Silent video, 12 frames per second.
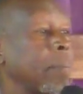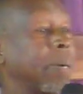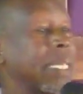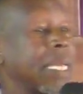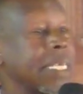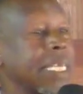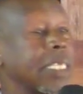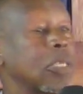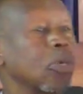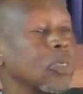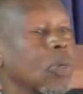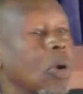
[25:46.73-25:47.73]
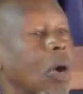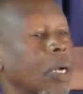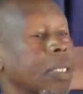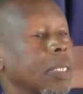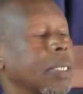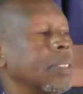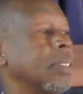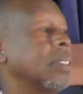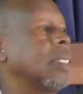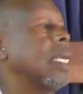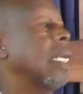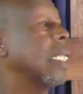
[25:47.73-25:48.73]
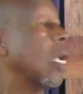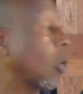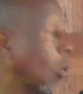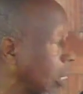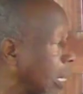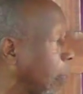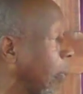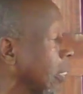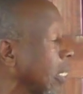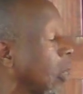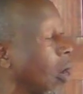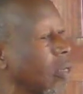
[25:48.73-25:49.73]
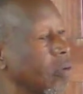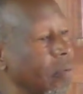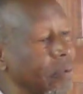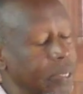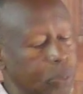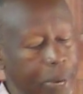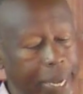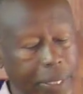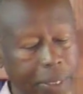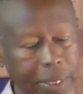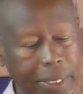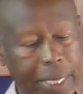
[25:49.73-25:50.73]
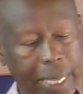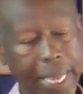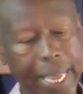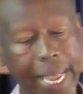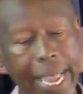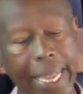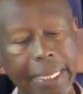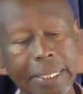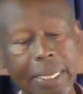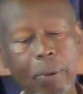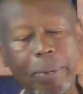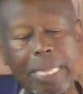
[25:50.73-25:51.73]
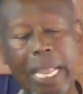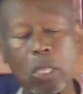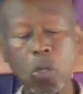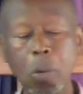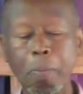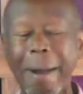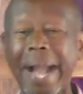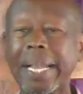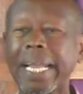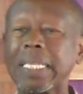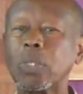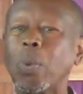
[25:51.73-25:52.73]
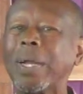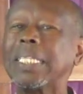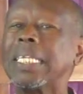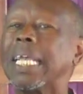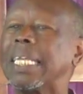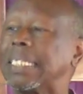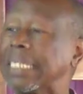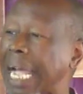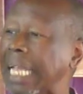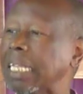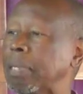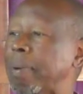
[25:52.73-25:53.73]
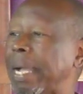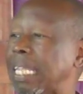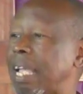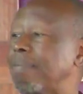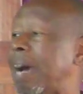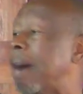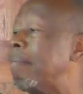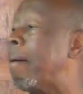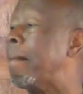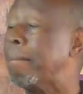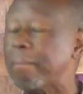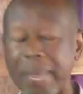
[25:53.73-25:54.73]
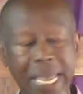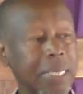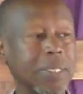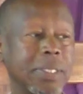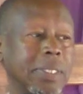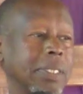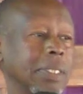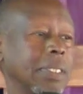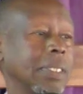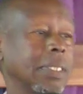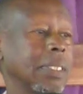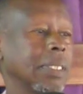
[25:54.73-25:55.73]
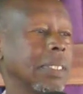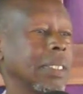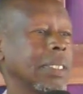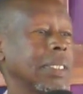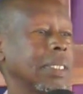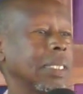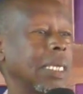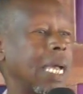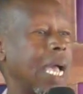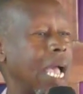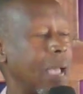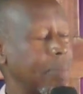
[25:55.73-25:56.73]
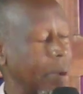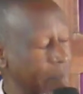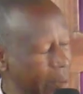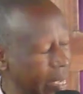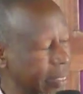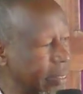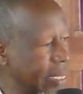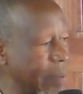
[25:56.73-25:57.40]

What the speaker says: But I just looked to God. I called upon the God of Israel. And when I look back at what He has done in my life, I'm amazed. I'm amazed.